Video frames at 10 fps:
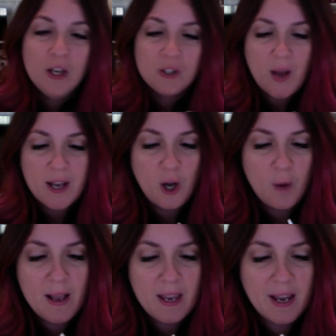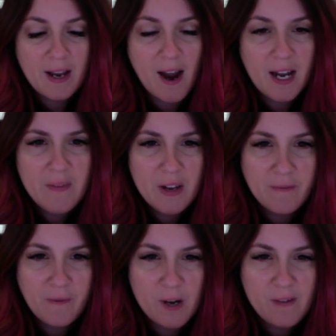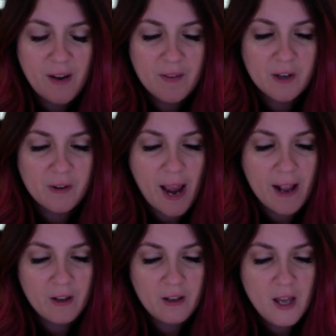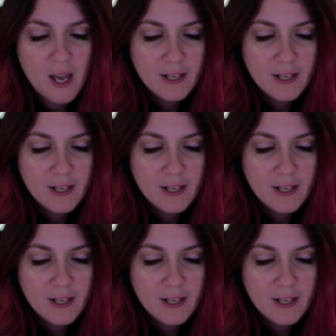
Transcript: So I go back in kind of at a 45-degree angle